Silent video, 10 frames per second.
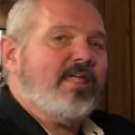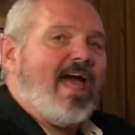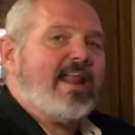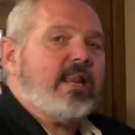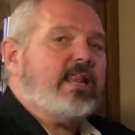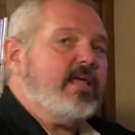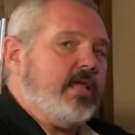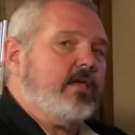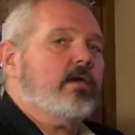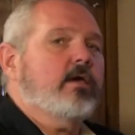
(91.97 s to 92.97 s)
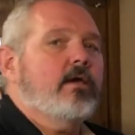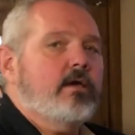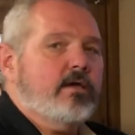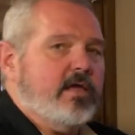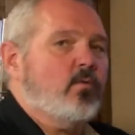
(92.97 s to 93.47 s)
that link,
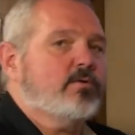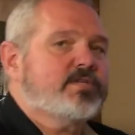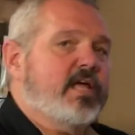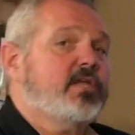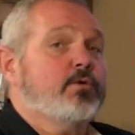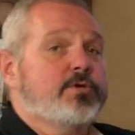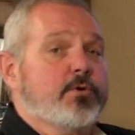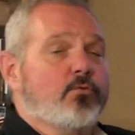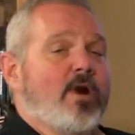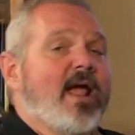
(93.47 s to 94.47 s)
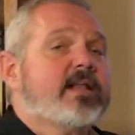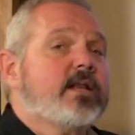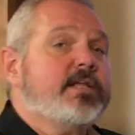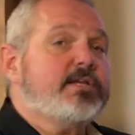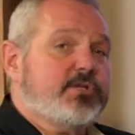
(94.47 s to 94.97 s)
it will take you
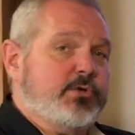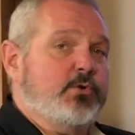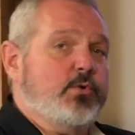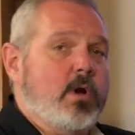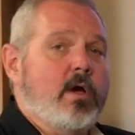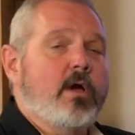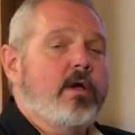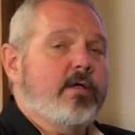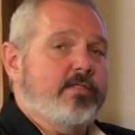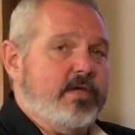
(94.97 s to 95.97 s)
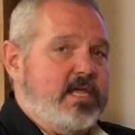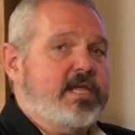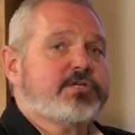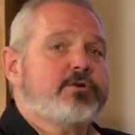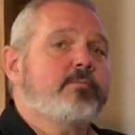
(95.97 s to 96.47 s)
directly to the
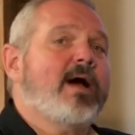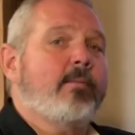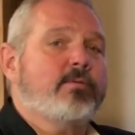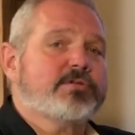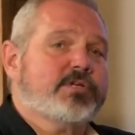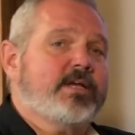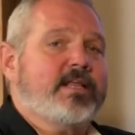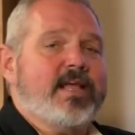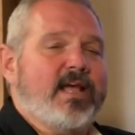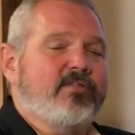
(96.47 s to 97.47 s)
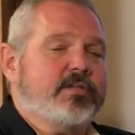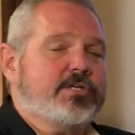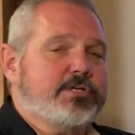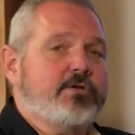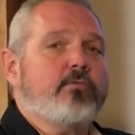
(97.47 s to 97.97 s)
Easter Bible study and the
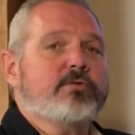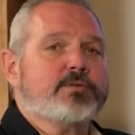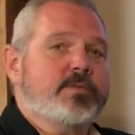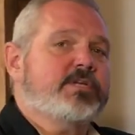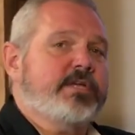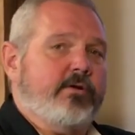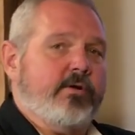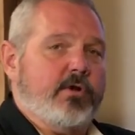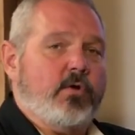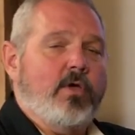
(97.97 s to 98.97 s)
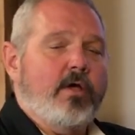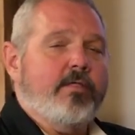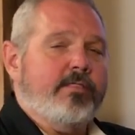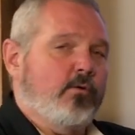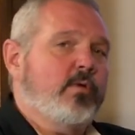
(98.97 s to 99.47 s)
children's material
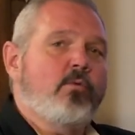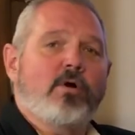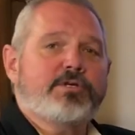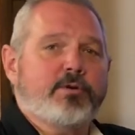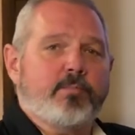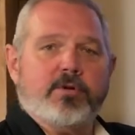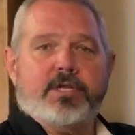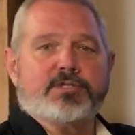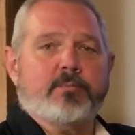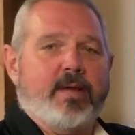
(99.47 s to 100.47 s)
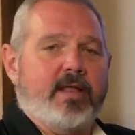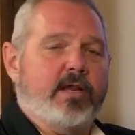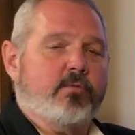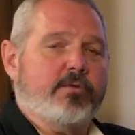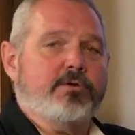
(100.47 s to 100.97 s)
that we want you to participate
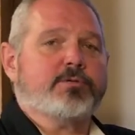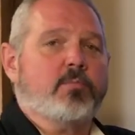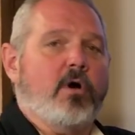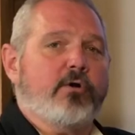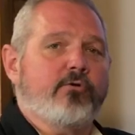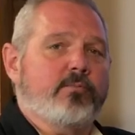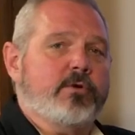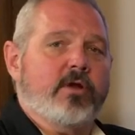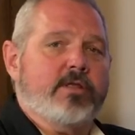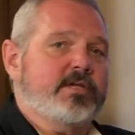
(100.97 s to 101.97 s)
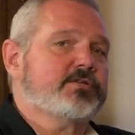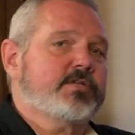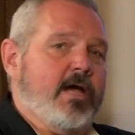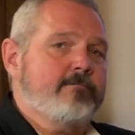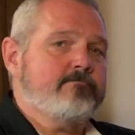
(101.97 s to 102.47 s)
in with your small group during this
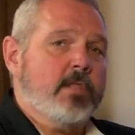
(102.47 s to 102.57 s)
time.